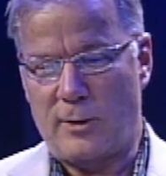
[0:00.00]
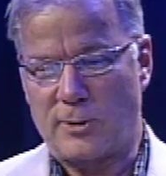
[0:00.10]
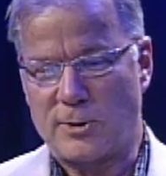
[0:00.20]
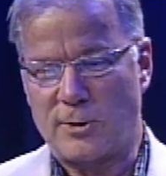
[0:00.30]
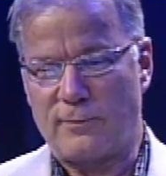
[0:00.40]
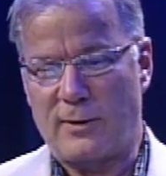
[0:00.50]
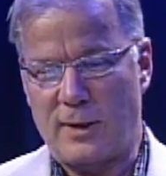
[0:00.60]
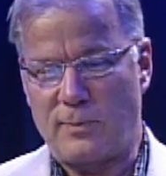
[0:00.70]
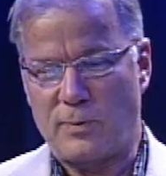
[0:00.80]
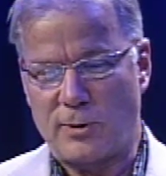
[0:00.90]
the
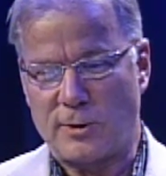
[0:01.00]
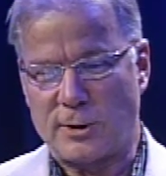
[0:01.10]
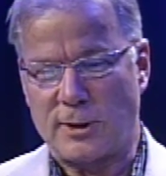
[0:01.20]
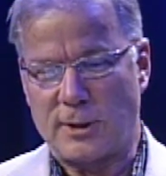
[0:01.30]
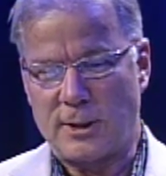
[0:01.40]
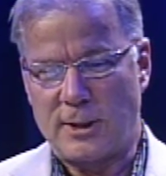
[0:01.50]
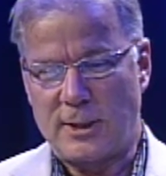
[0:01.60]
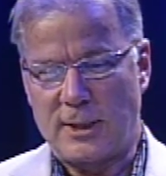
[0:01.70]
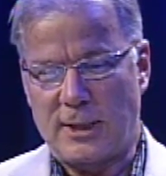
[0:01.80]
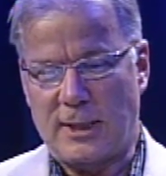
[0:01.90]
survey person
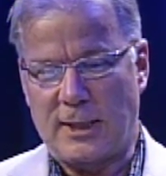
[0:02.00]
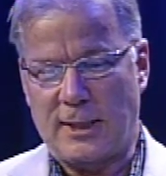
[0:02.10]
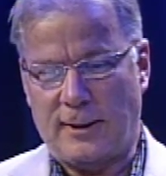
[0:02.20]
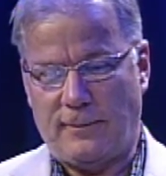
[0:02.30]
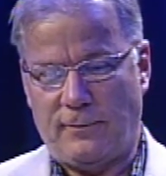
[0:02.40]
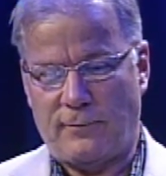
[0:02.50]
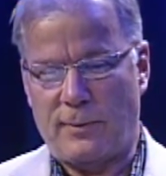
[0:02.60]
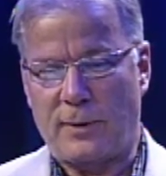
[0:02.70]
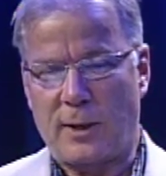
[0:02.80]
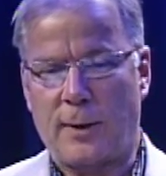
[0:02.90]
uh,
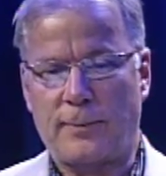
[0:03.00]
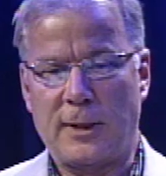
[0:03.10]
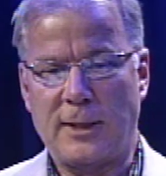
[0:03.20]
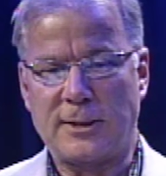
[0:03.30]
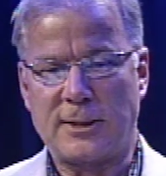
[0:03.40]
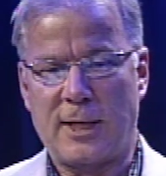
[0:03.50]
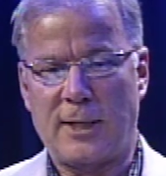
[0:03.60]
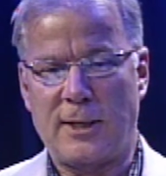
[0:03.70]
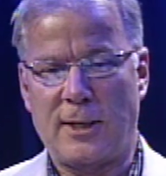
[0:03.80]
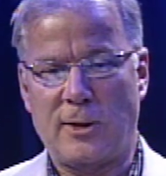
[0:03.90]
from the company
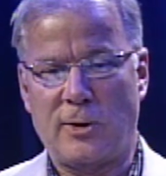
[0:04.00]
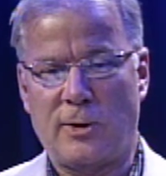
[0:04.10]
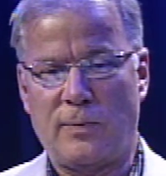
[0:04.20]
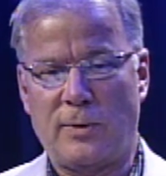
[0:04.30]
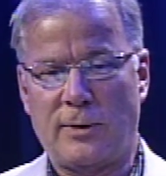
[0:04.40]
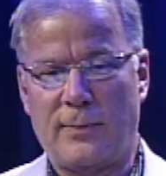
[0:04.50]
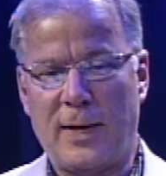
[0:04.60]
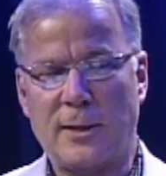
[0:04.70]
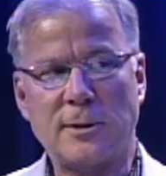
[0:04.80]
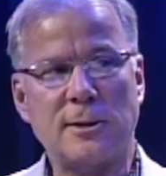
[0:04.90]
said that
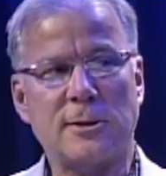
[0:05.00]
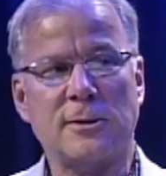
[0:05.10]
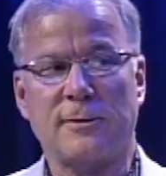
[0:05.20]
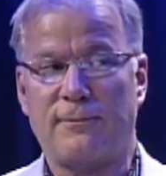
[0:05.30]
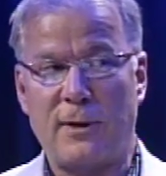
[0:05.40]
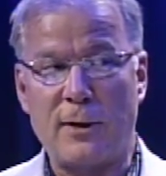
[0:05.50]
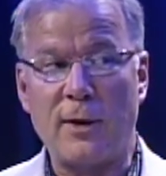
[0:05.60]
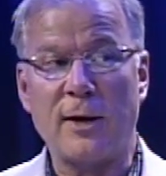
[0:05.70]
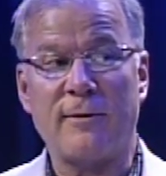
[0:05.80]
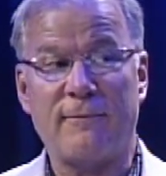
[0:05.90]
Damascus is a
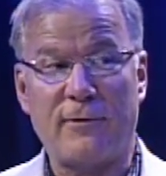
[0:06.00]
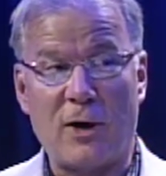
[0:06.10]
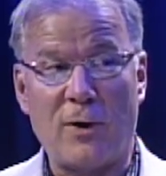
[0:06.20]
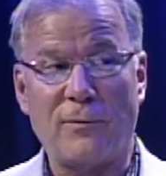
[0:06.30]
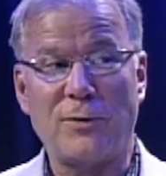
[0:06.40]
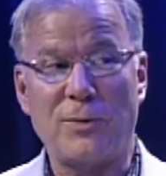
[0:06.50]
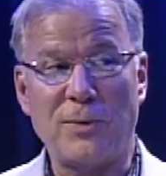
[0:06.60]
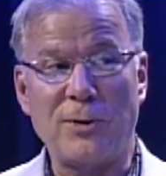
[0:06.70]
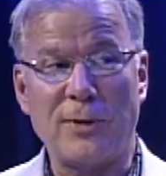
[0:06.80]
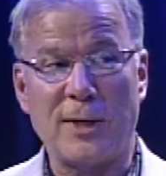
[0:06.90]
very involved
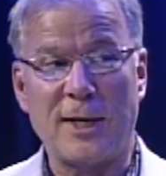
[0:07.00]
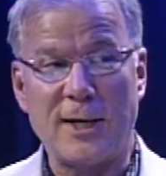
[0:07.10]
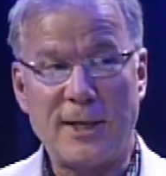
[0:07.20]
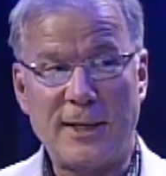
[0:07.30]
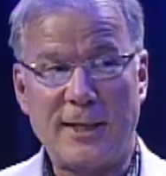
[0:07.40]
community,